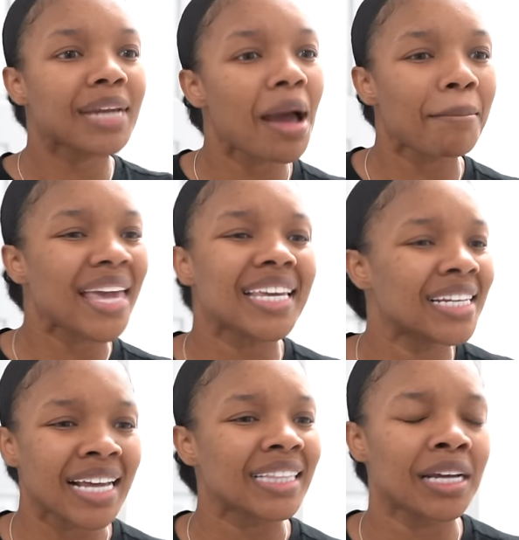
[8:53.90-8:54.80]
not making
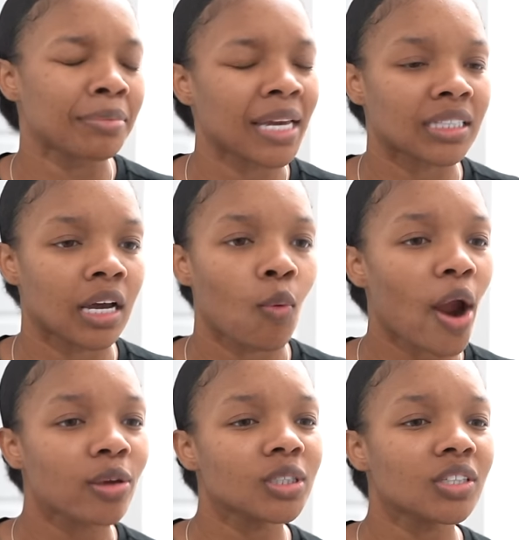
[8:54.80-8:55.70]
nothing up, Kason. Why
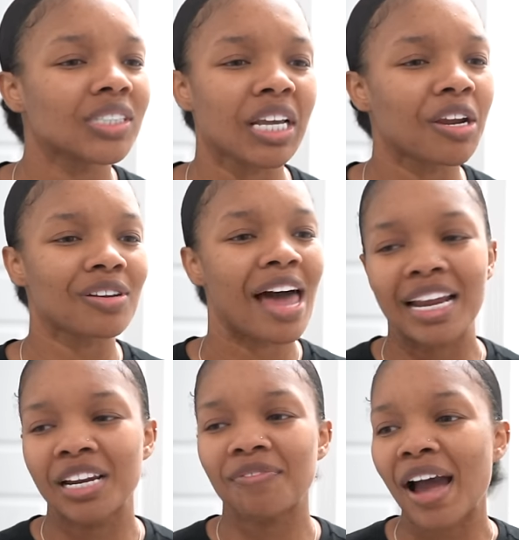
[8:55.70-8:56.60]
are you still sitting here
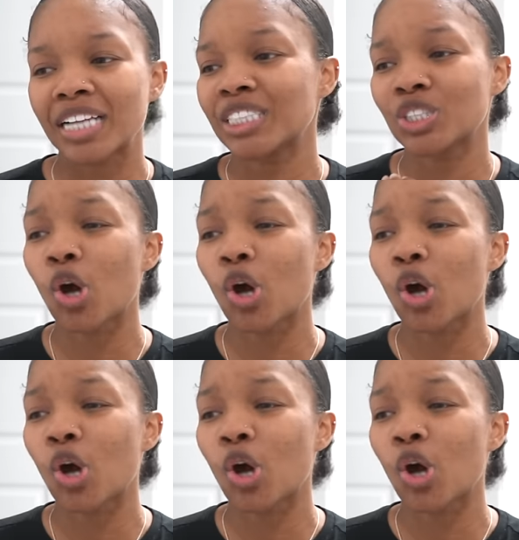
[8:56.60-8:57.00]
lying if I just